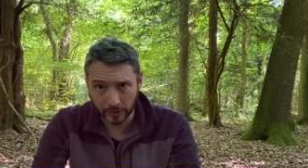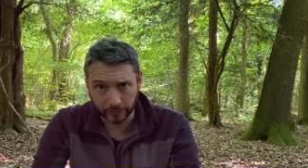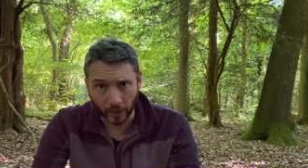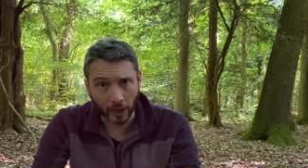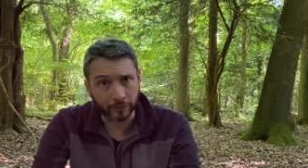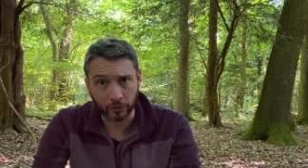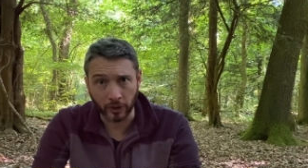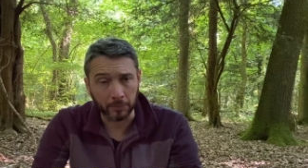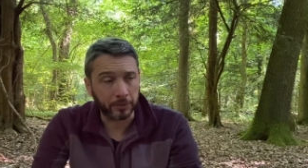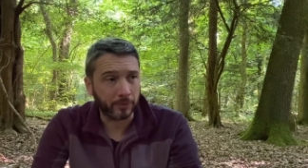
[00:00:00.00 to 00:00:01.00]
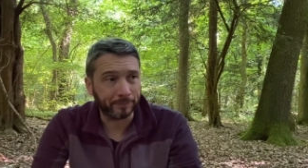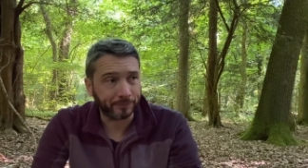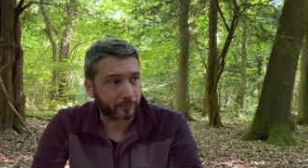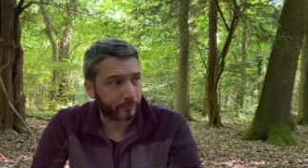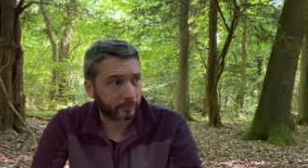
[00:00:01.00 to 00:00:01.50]
dive trips,
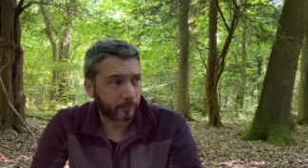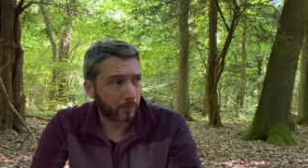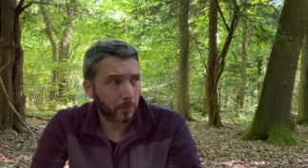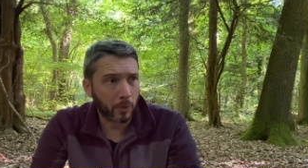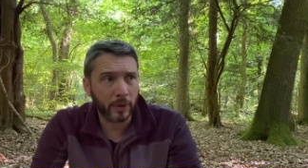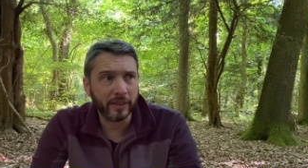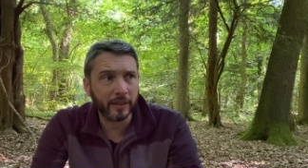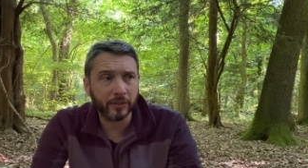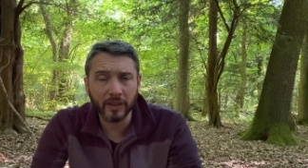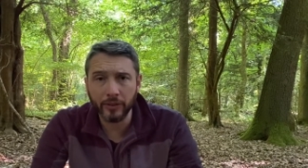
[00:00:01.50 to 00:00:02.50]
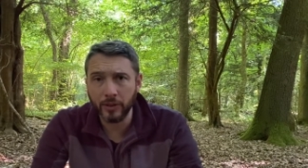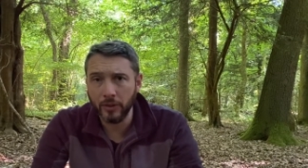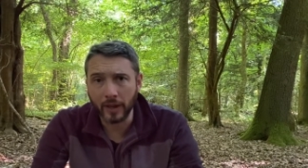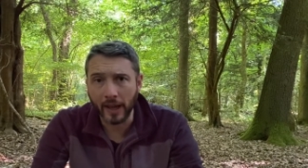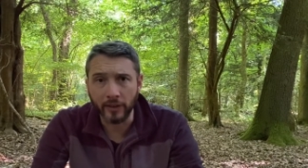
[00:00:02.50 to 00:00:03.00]
whether that's around the
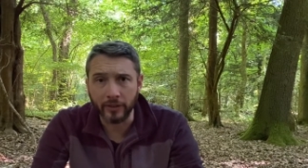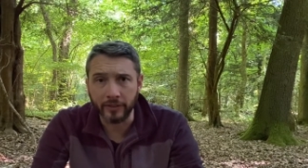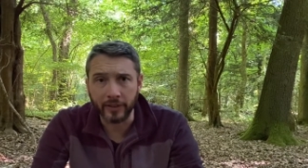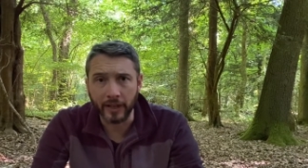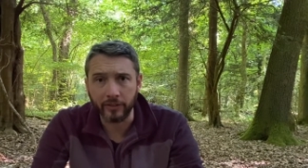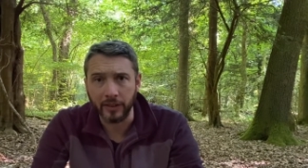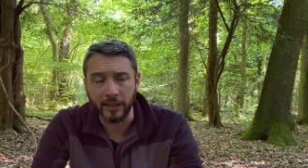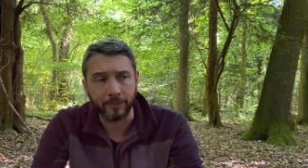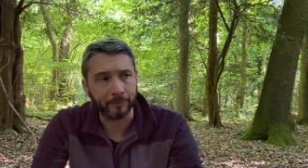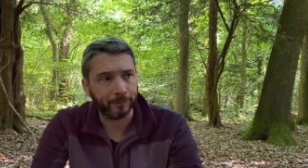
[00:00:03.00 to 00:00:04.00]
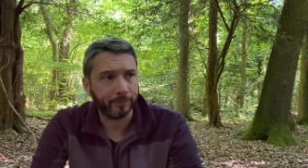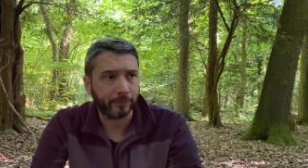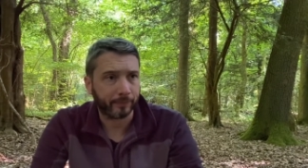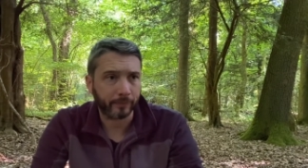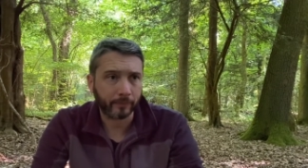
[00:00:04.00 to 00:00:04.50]
UK or internationally,
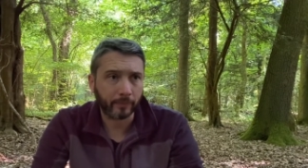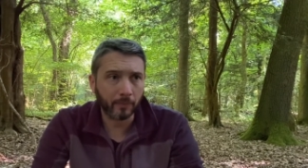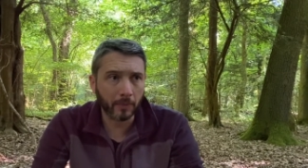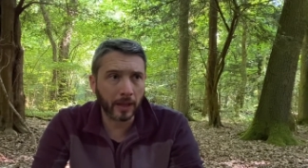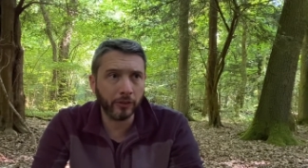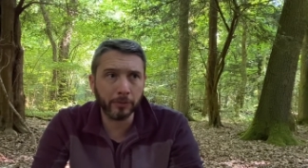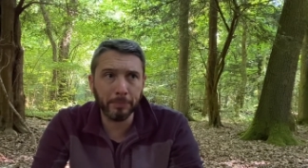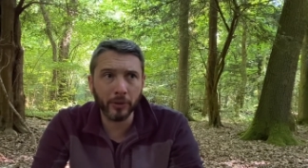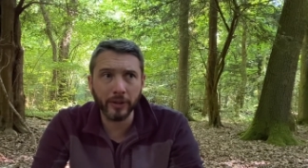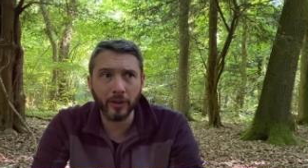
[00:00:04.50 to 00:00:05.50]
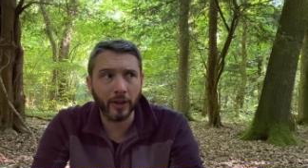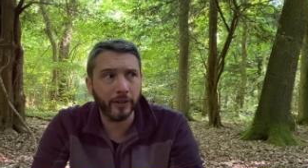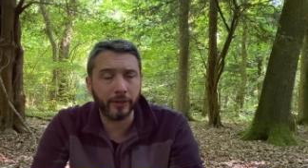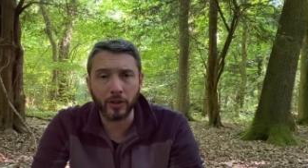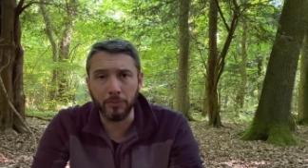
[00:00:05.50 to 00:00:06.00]
and just building kind
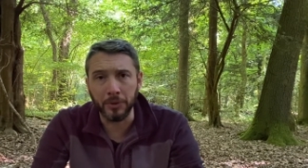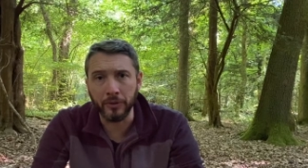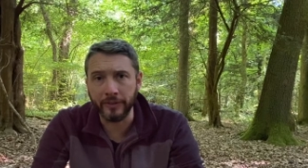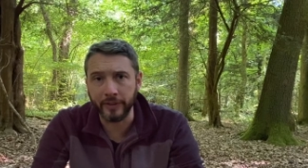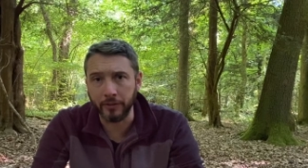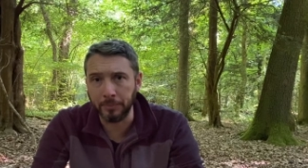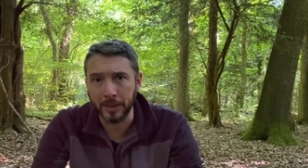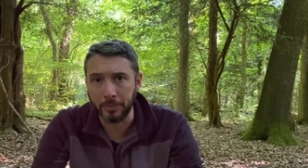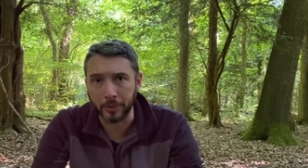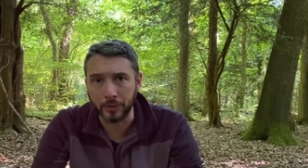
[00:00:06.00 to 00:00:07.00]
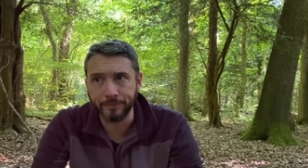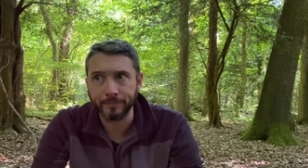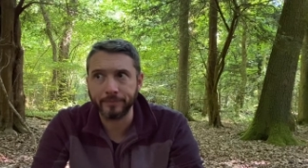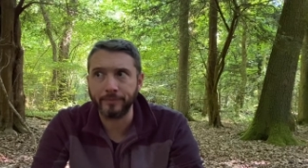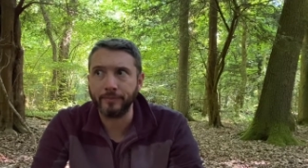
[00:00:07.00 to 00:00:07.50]
of a community of people
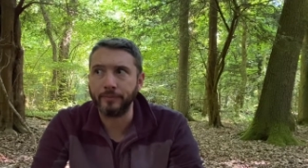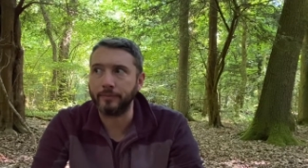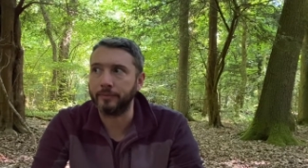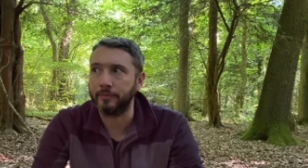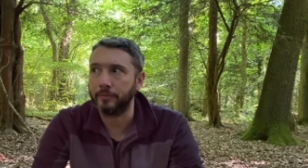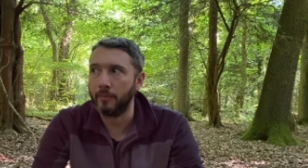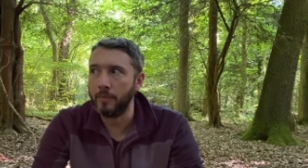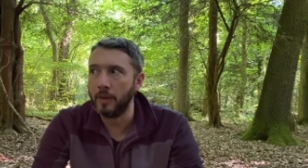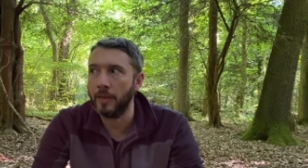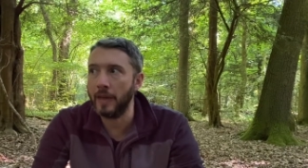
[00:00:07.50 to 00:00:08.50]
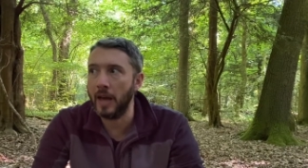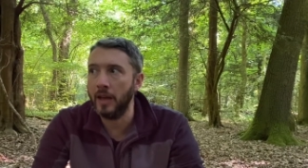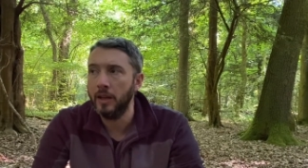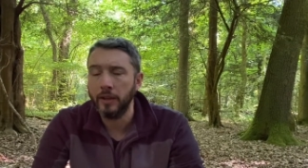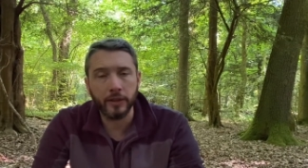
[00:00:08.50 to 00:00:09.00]
that
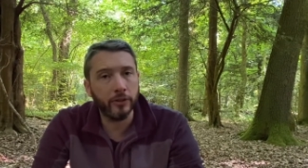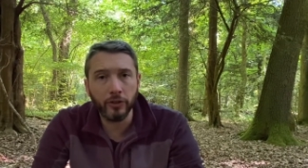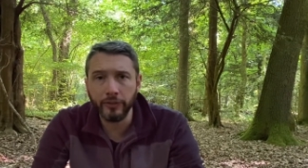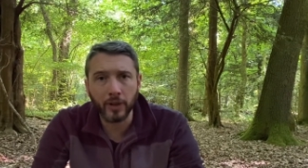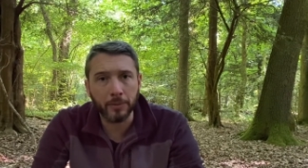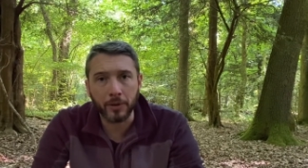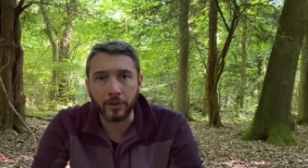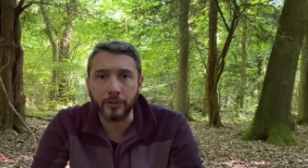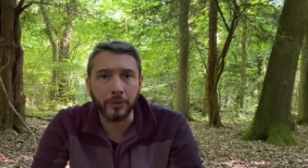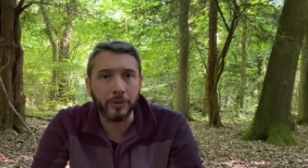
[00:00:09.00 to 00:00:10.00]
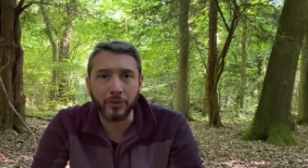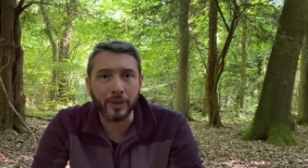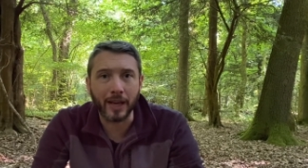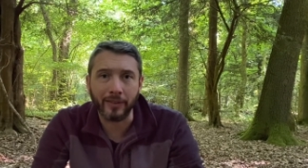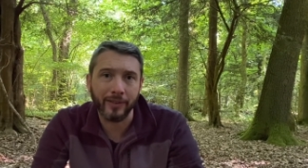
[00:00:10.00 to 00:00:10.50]
can just come along to enjoy
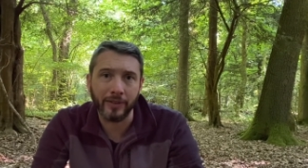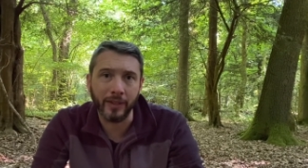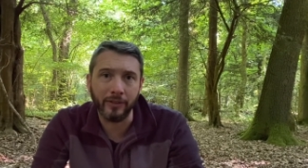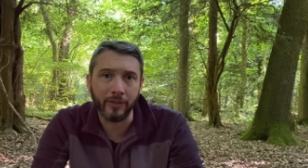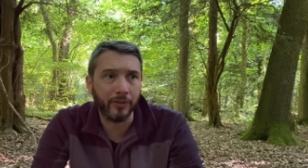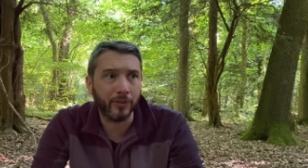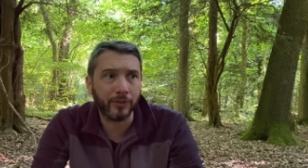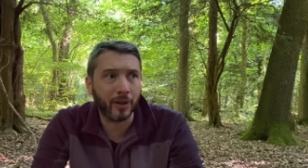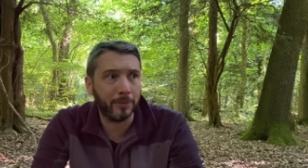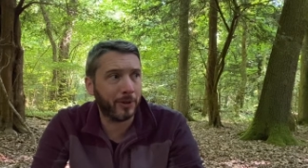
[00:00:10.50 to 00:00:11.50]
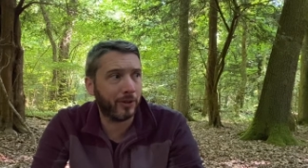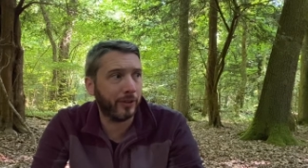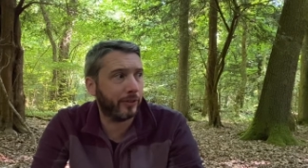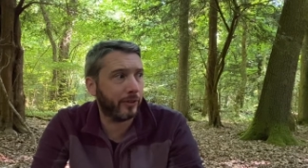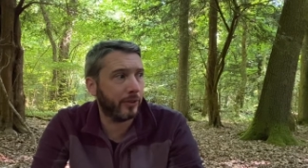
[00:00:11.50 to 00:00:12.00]
the activities, can just come along
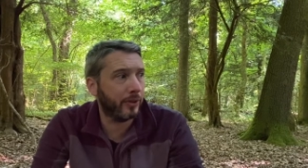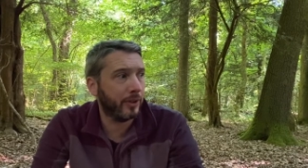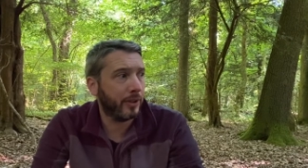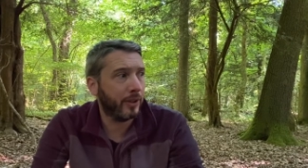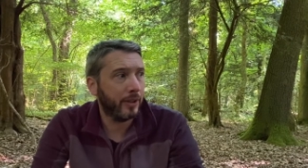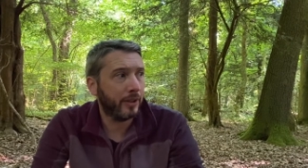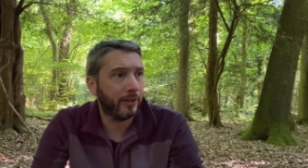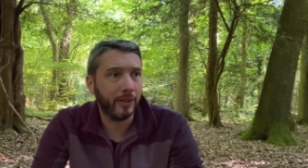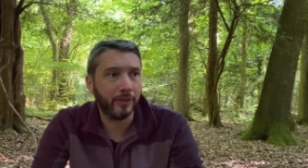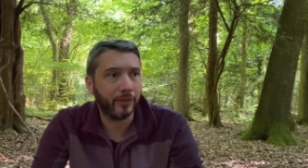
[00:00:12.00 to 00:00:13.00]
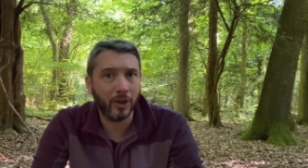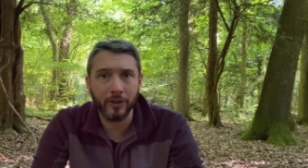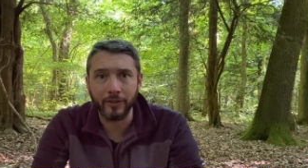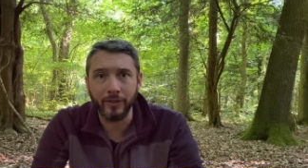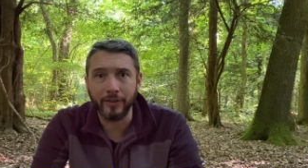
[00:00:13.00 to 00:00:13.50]
and do the
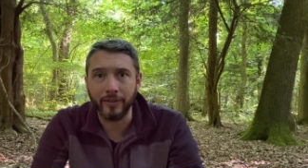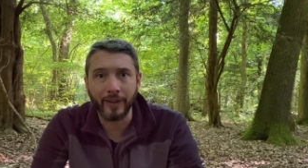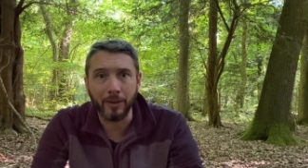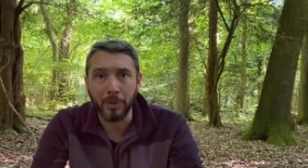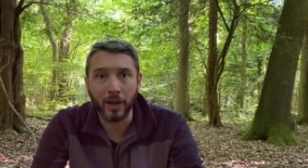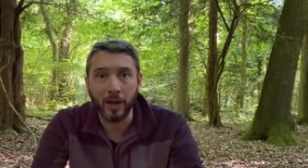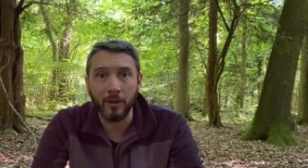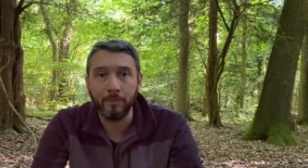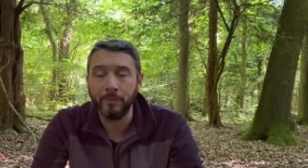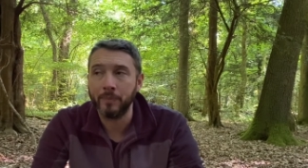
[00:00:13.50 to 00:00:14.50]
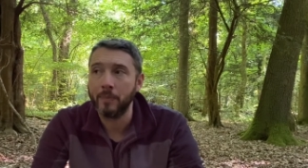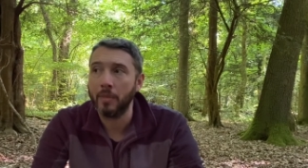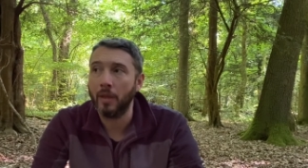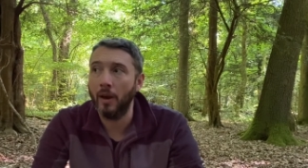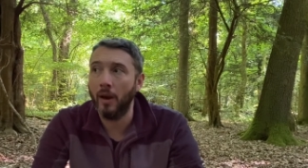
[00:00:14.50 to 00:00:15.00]
excursions and take part,
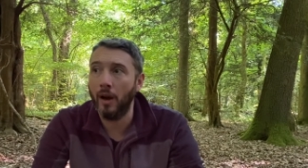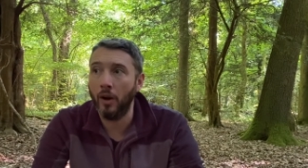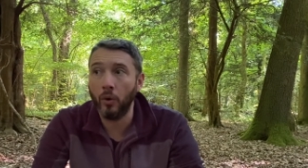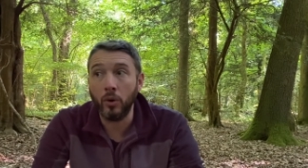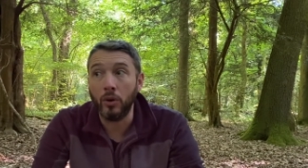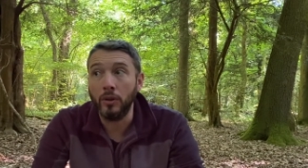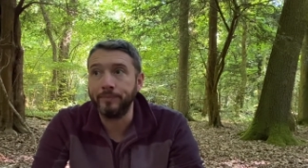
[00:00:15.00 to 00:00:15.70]
or